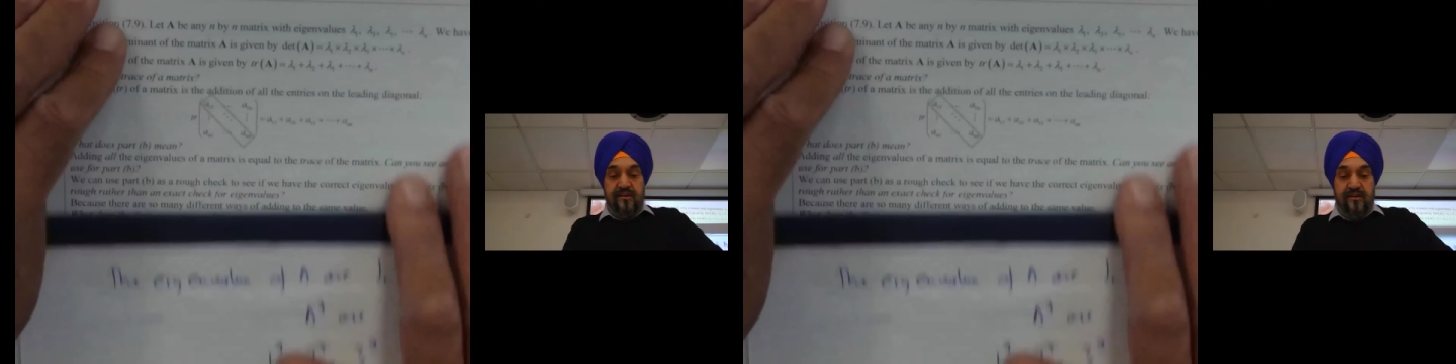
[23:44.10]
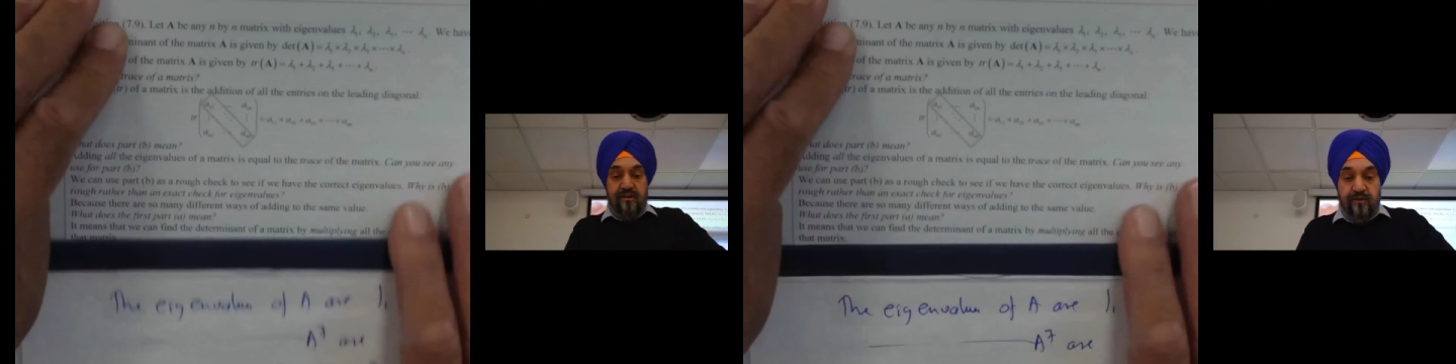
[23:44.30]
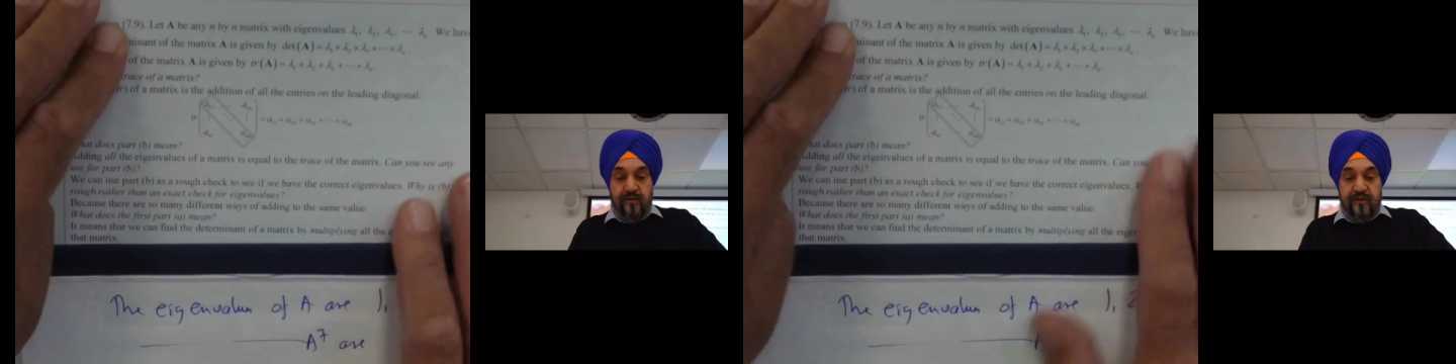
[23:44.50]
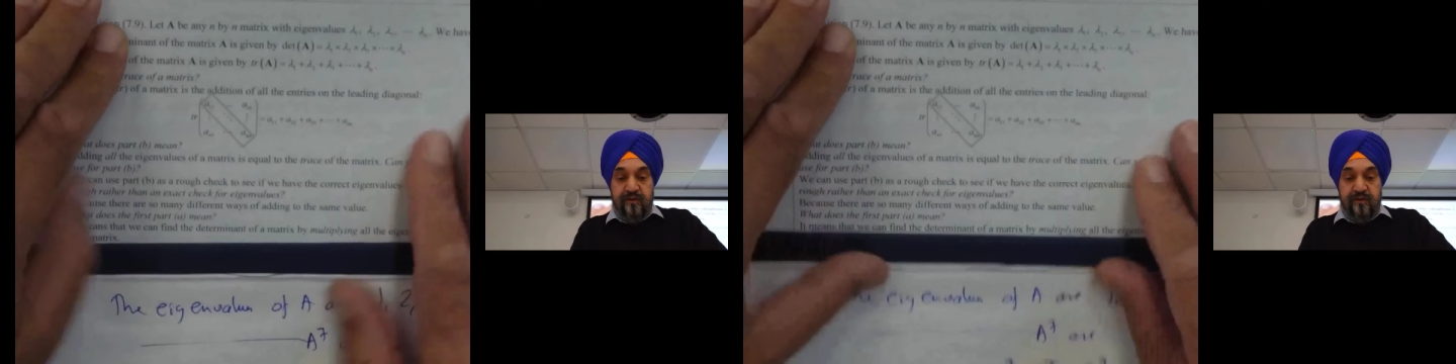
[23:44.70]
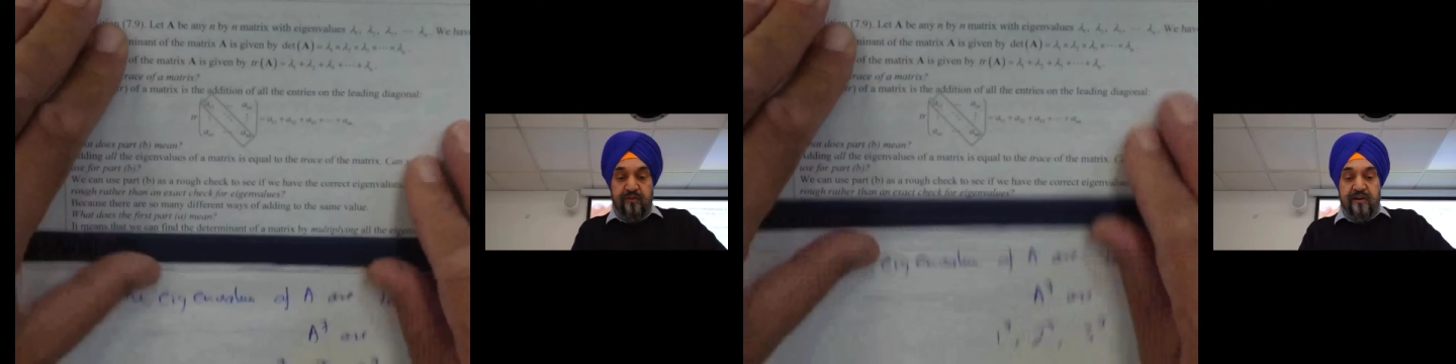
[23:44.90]

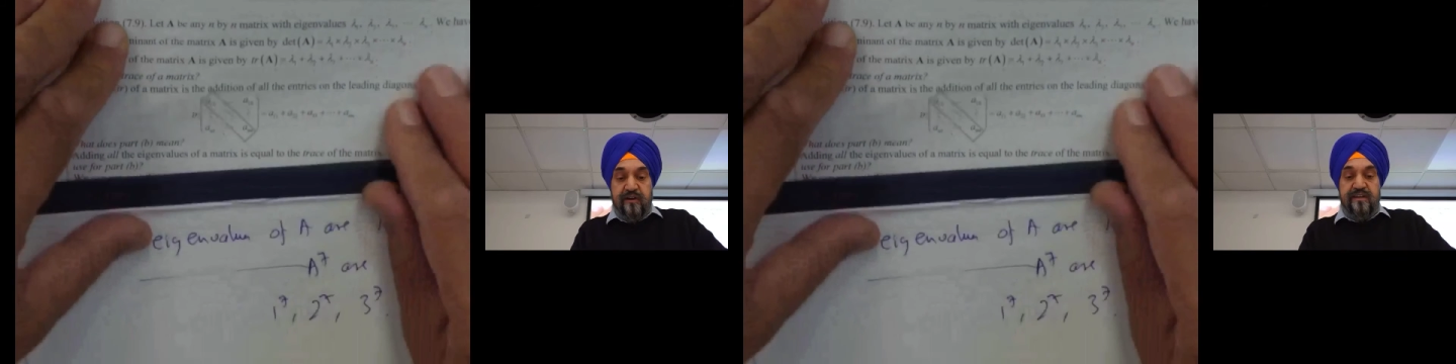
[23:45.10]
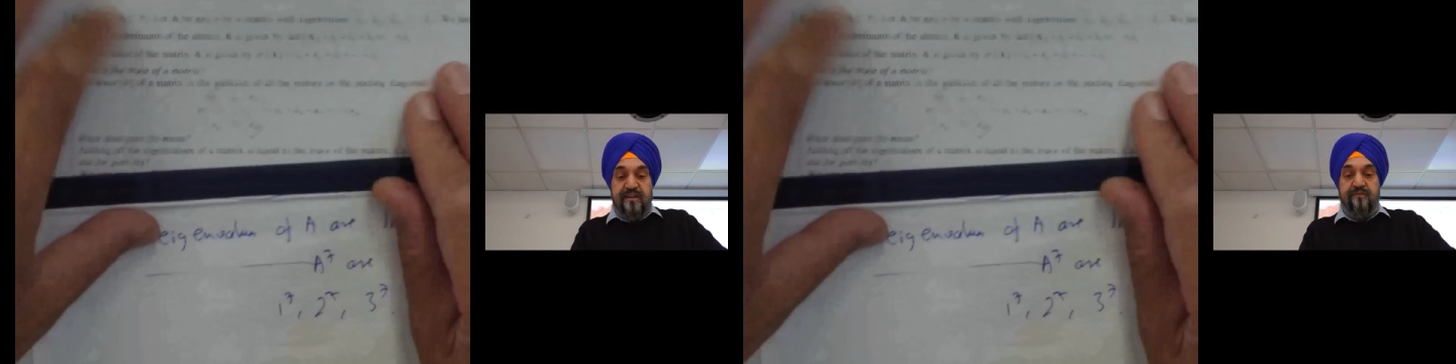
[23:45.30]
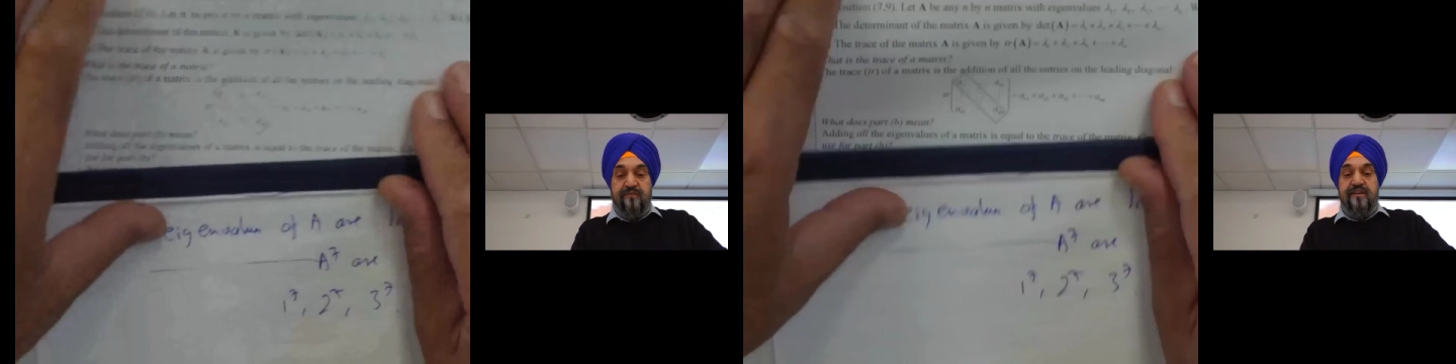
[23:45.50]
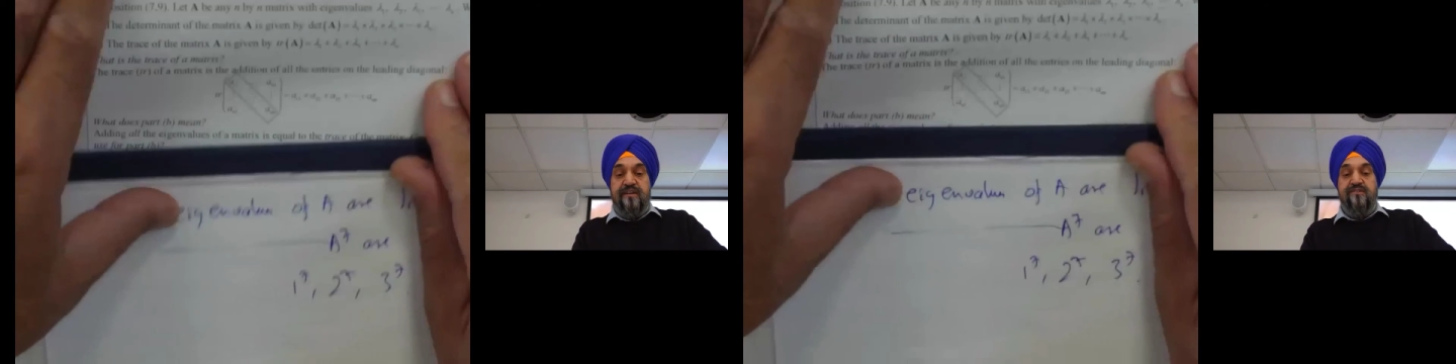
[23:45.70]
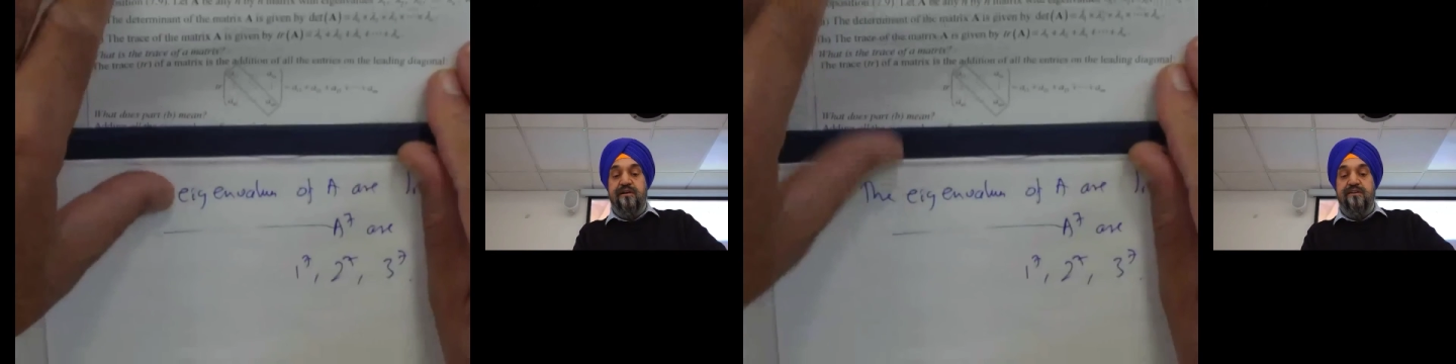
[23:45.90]
of any
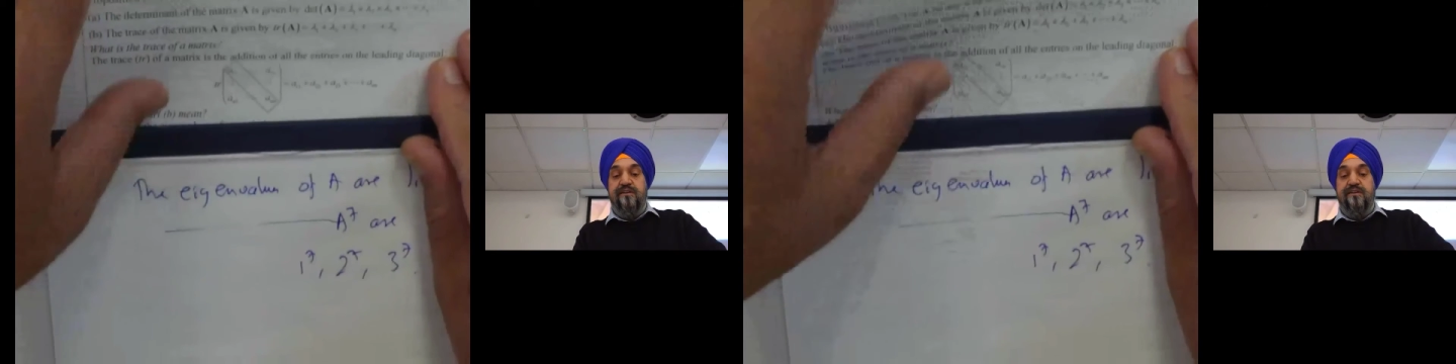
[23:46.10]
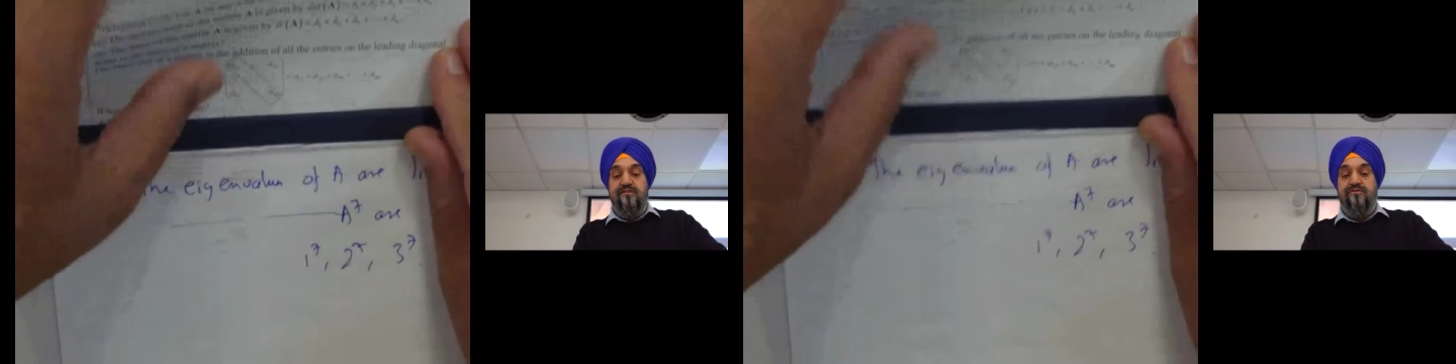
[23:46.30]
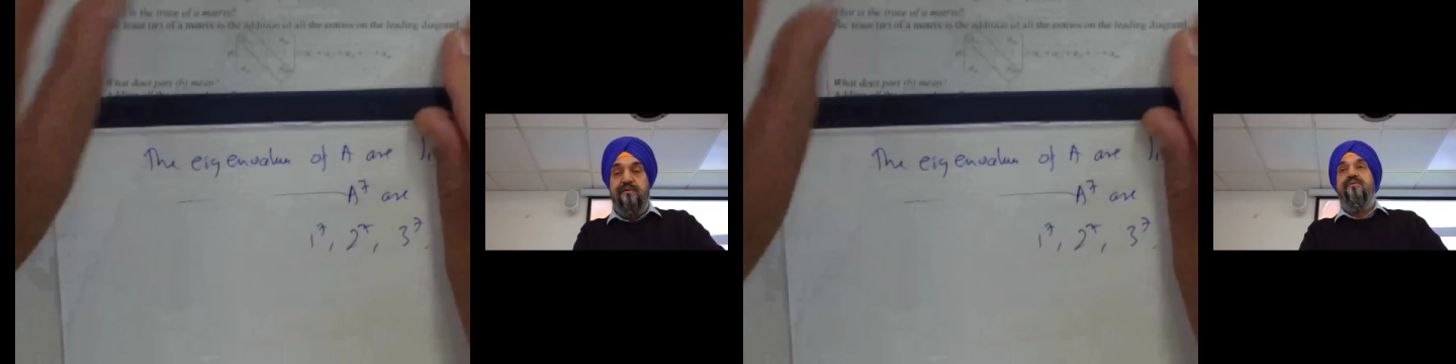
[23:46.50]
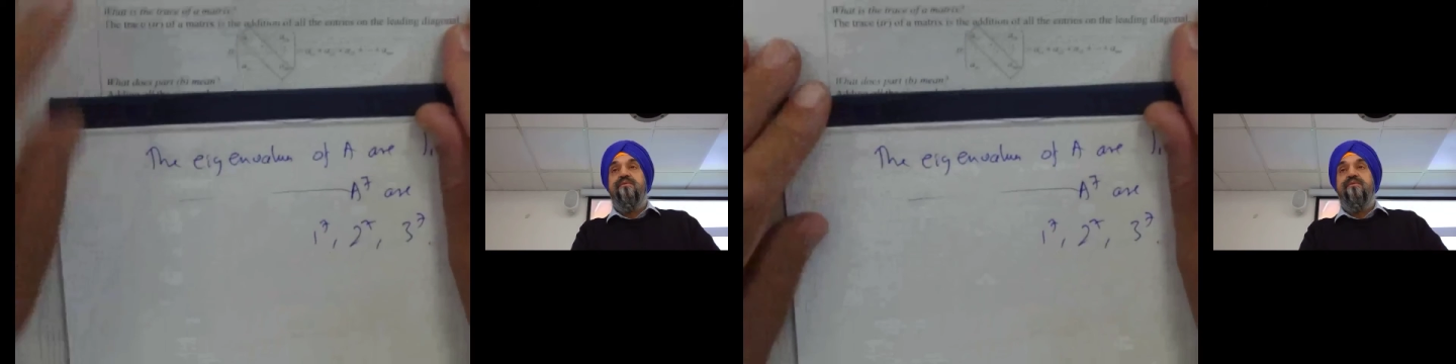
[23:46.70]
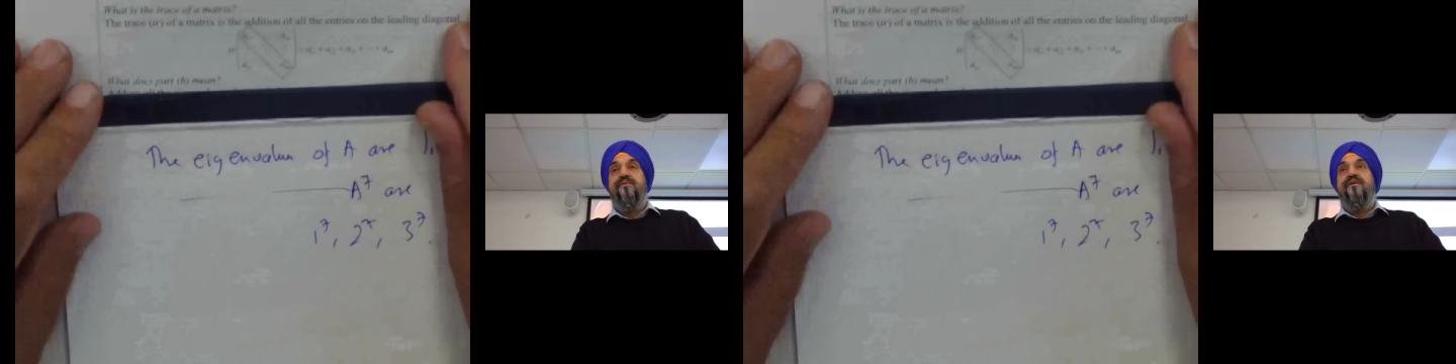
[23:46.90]
2 by 2, 3 by 3, whatever